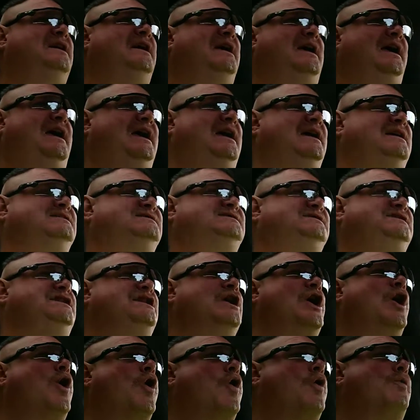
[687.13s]
and she
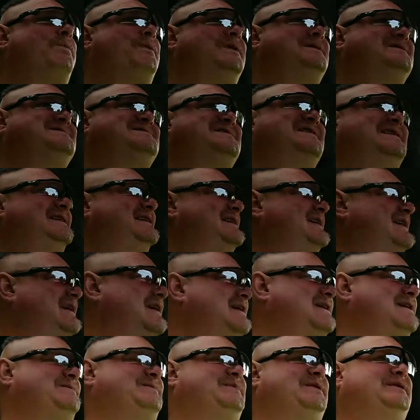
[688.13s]
opens it
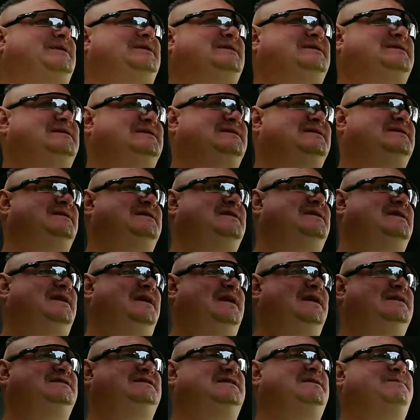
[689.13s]
up
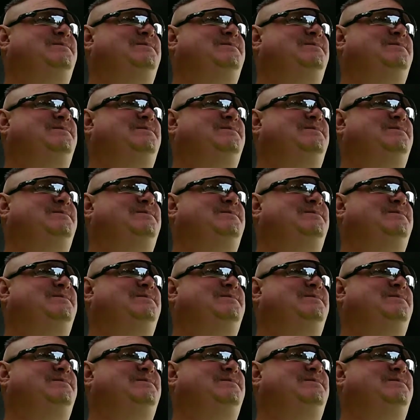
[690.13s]
and she